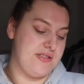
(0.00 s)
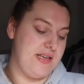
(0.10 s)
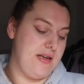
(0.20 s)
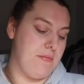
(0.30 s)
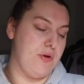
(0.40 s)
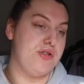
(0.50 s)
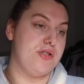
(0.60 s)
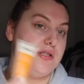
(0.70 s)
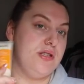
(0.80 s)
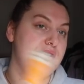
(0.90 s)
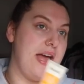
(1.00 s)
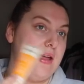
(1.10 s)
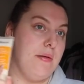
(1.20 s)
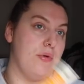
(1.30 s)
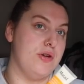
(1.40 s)
C
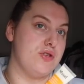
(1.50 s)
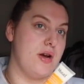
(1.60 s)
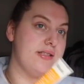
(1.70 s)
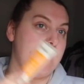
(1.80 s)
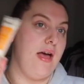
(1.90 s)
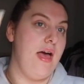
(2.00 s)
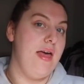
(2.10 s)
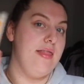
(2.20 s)
Day Moisturiser.